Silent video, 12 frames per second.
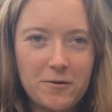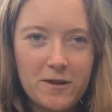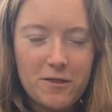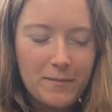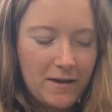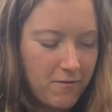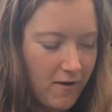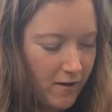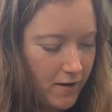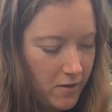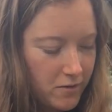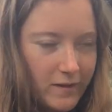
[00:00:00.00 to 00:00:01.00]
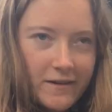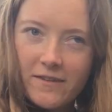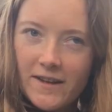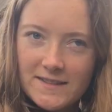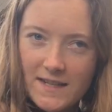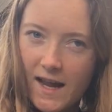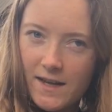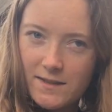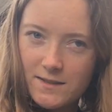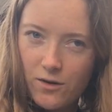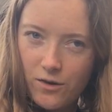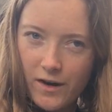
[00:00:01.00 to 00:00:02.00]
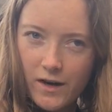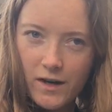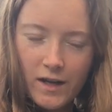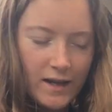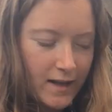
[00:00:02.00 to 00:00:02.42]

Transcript: with my very own living dinosaur.